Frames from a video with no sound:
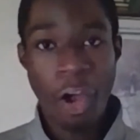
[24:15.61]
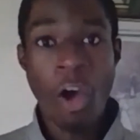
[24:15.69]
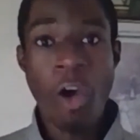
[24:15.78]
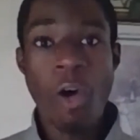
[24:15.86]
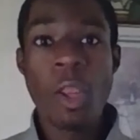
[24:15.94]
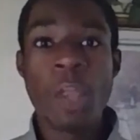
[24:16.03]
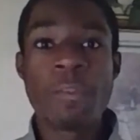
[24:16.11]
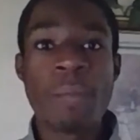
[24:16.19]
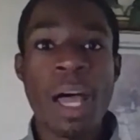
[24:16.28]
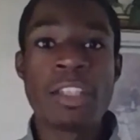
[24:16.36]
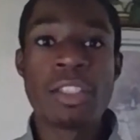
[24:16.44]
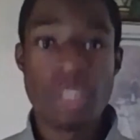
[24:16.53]
all of
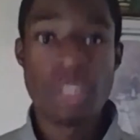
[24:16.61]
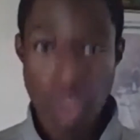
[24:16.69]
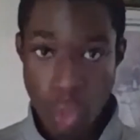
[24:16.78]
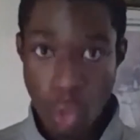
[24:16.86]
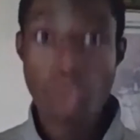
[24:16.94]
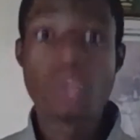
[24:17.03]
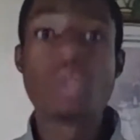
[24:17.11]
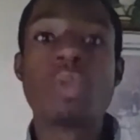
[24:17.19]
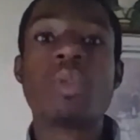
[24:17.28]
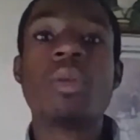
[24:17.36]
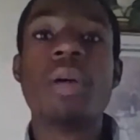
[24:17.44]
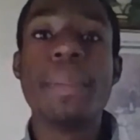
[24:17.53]
my
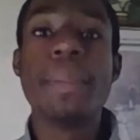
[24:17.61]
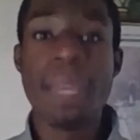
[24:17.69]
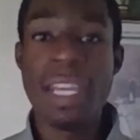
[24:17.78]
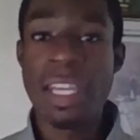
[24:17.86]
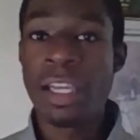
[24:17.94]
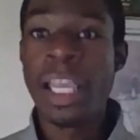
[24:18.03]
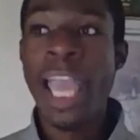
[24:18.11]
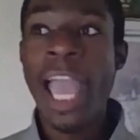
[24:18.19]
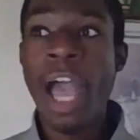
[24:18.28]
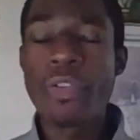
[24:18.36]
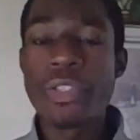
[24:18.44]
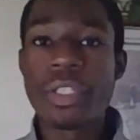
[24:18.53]
social media
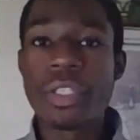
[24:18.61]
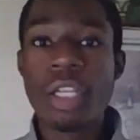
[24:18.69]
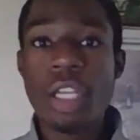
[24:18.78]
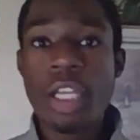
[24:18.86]
accounts,